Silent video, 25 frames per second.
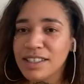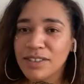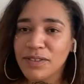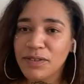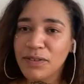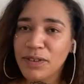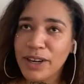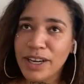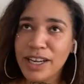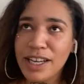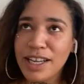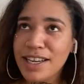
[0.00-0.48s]

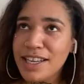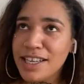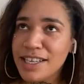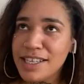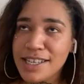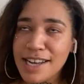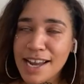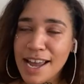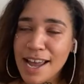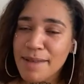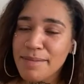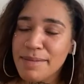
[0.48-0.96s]
for any
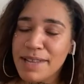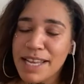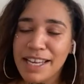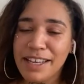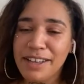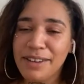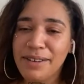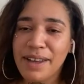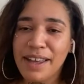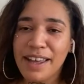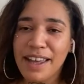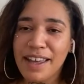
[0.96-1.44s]
job that
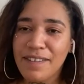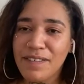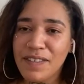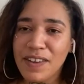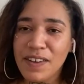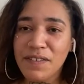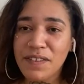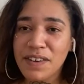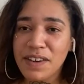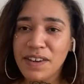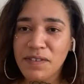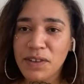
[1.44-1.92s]
you have
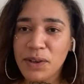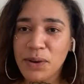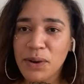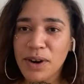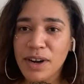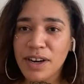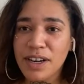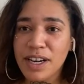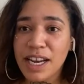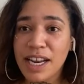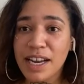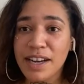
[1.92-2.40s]
even if you
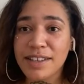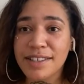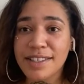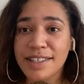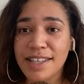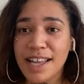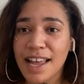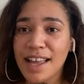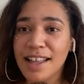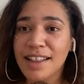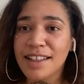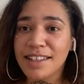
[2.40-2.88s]
aren't a
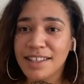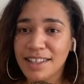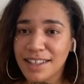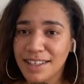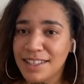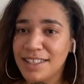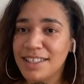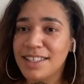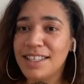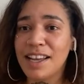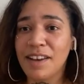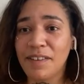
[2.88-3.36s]
hairstylist
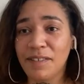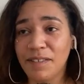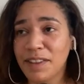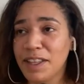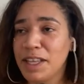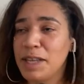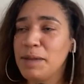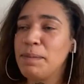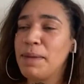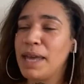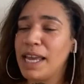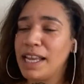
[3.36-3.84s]

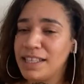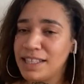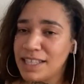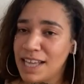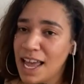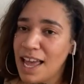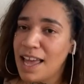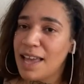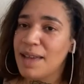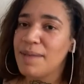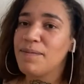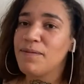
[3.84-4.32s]
definitely make
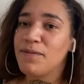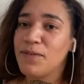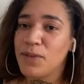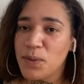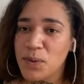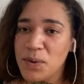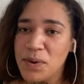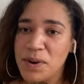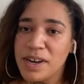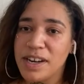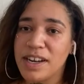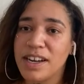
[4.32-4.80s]
time
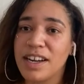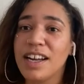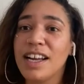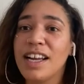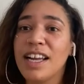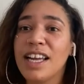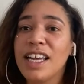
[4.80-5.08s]
for